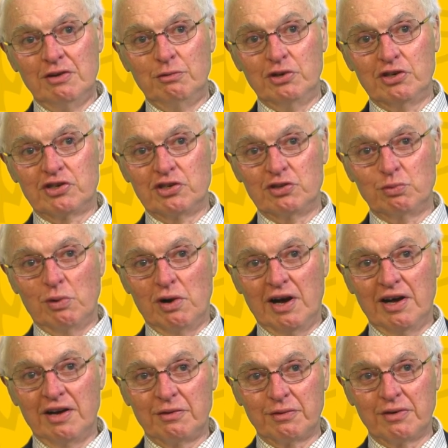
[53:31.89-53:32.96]
which is
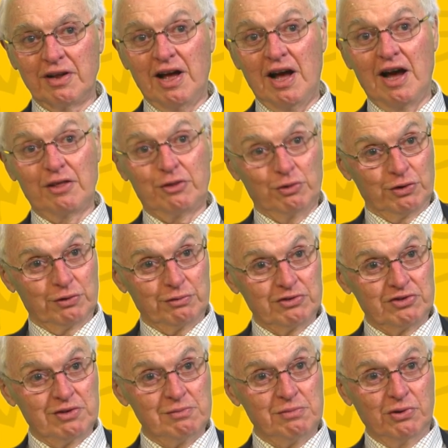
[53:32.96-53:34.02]
why I thought it
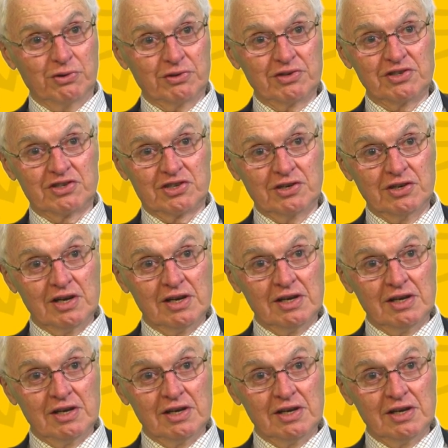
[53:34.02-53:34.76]
was important to